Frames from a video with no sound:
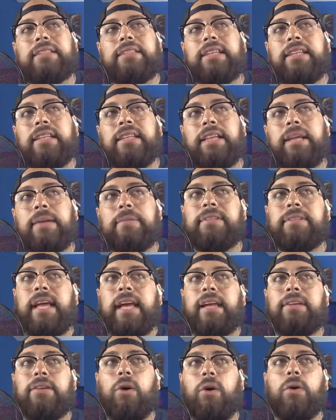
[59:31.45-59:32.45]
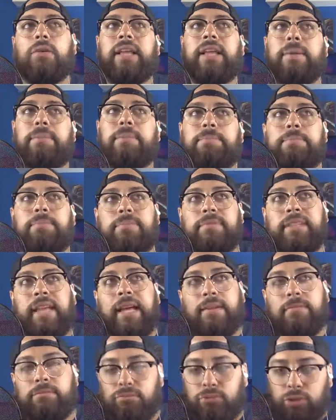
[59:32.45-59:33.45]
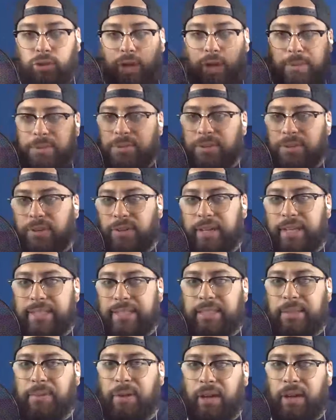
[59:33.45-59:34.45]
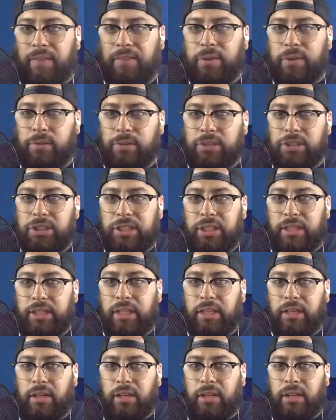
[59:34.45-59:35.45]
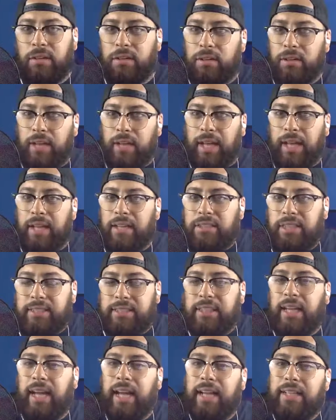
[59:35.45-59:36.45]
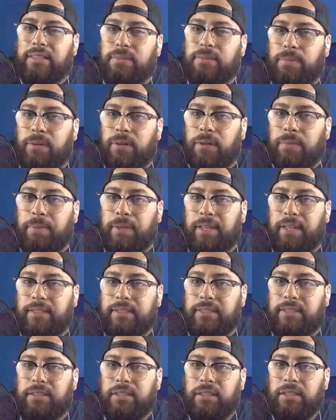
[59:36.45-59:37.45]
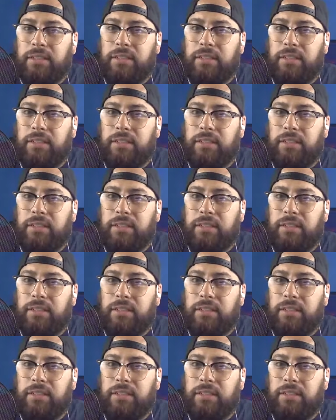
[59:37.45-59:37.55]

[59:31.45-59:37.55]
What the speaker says: the thing that drives me crazy about everyone shitting on Jesse Eisenberg, because